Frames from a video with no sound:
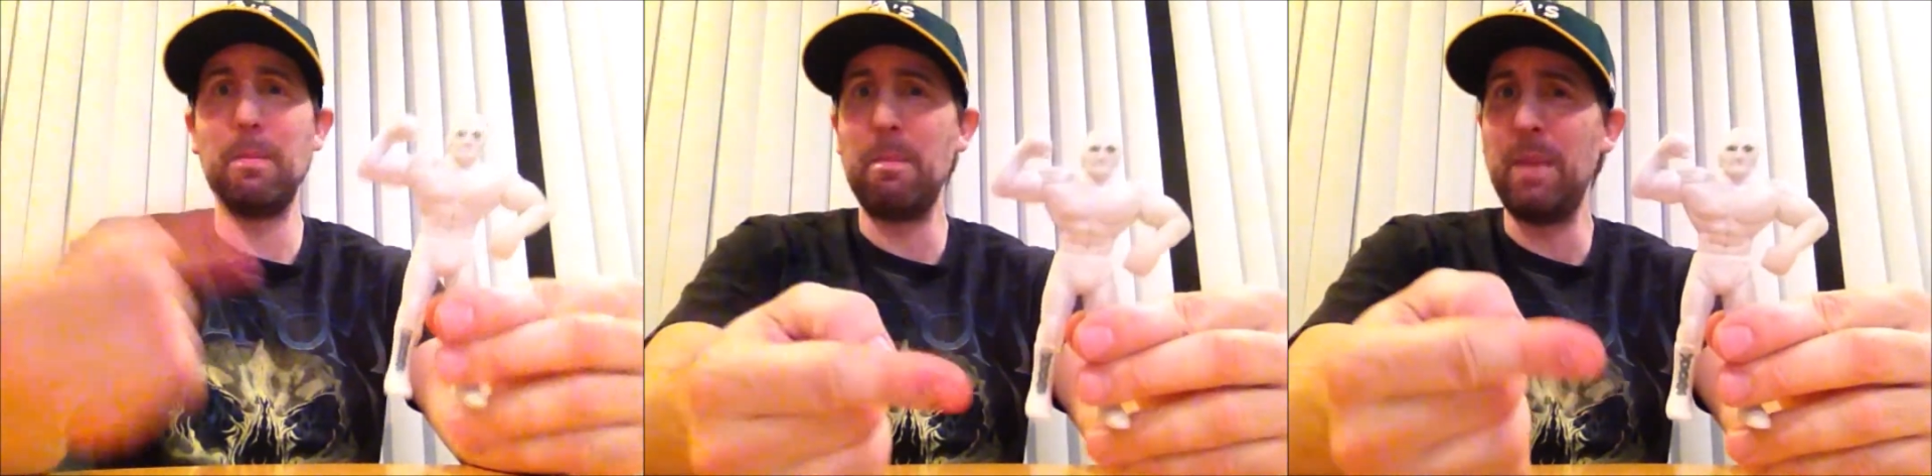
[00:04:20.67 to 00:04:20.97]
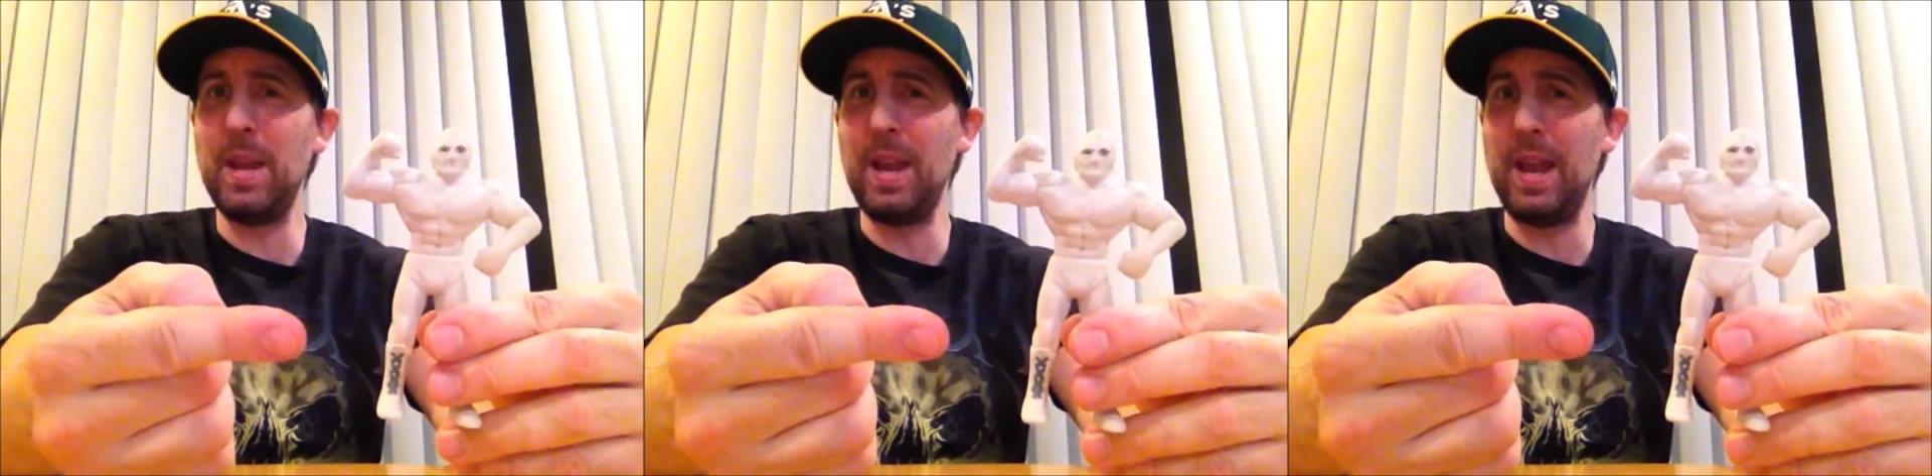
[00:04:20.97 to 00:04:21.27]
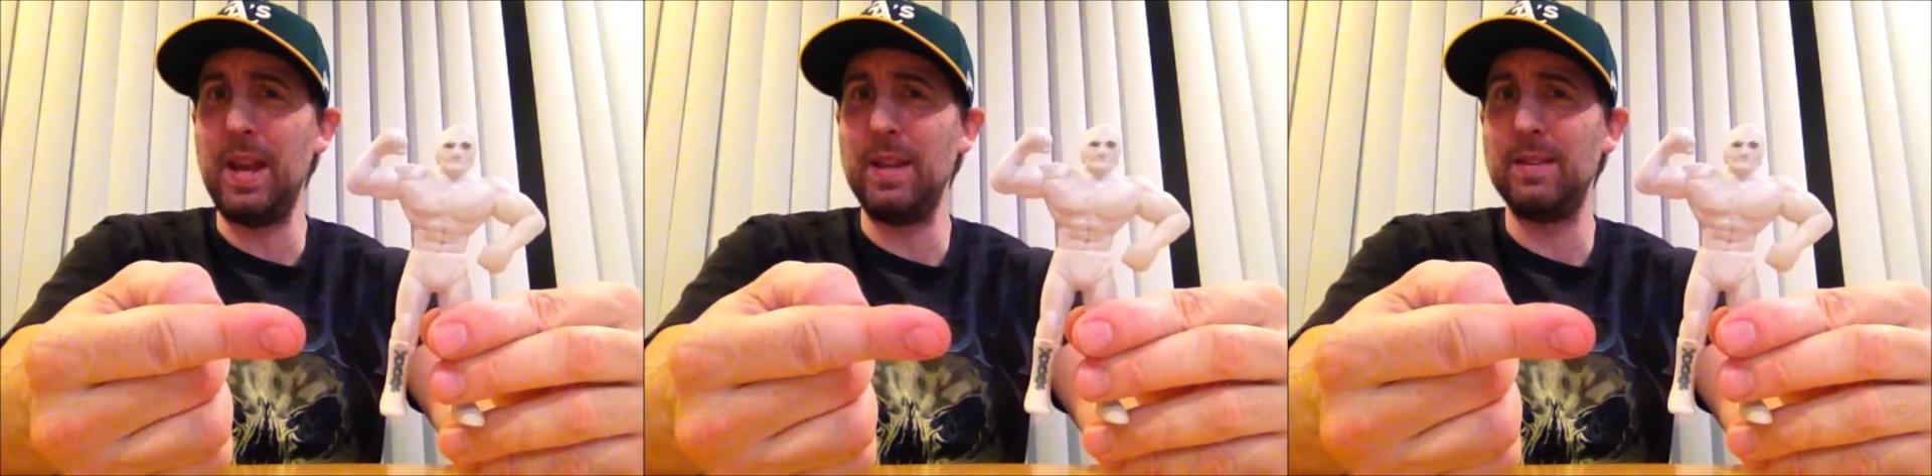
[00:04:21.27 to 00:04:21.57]

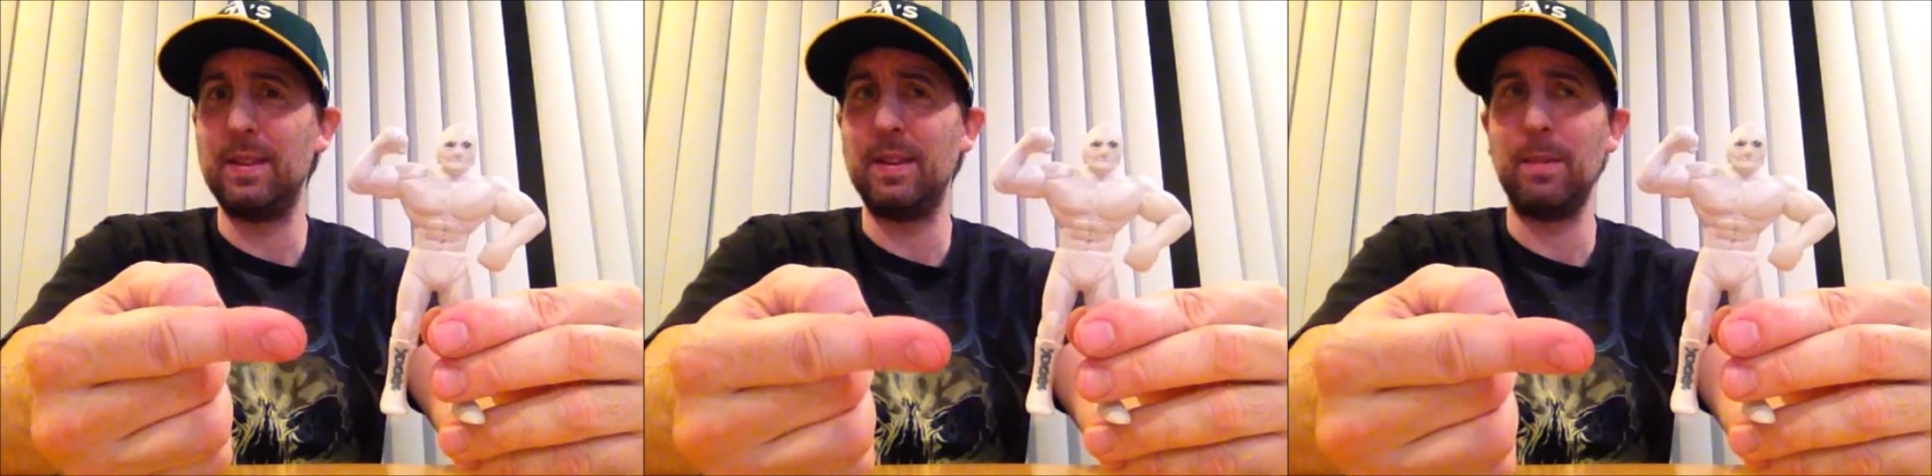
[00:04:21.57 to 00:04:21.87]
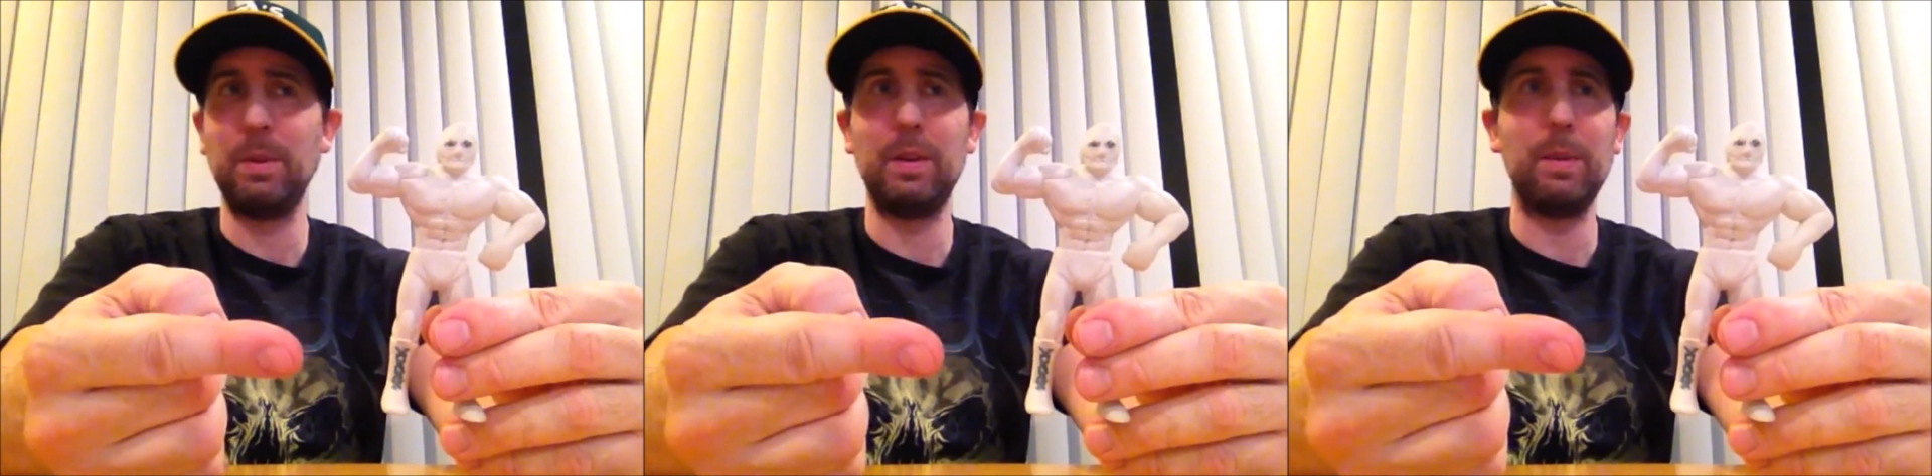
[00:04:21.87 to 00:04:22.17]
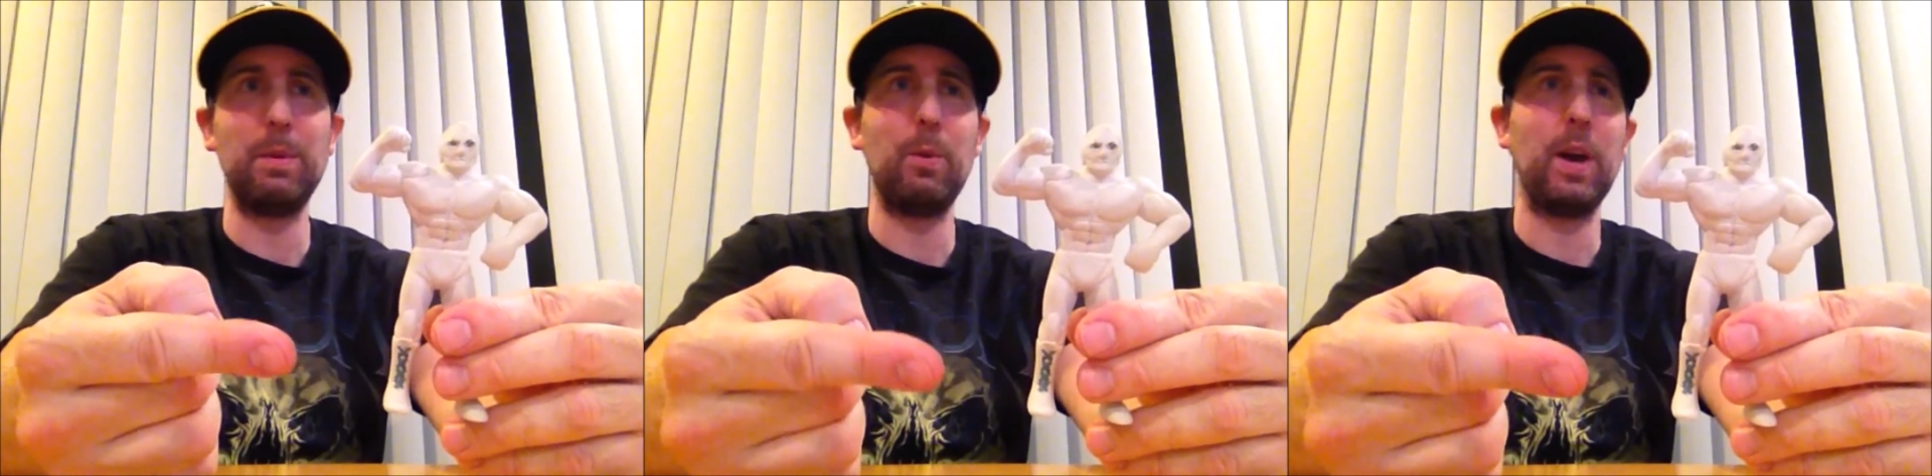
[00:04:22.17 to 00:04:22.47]
mid-80s to
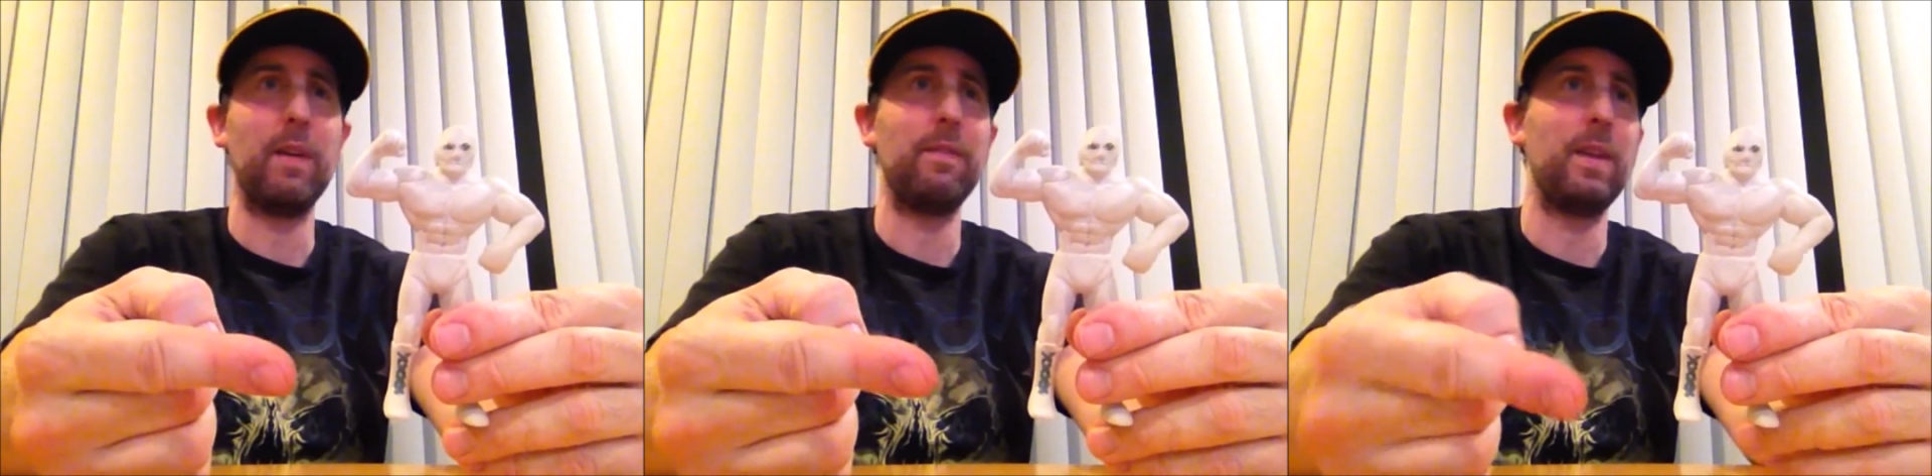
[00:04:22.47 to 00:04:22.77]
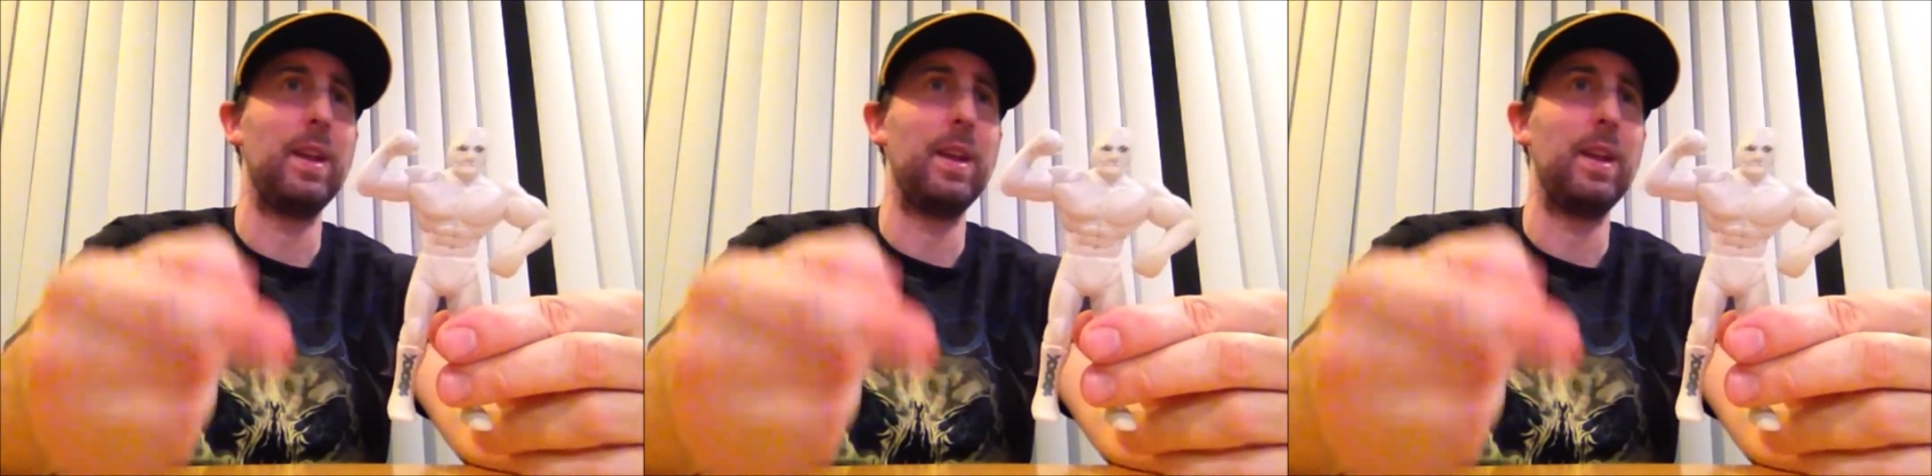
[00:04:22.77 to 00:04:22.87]
WWF,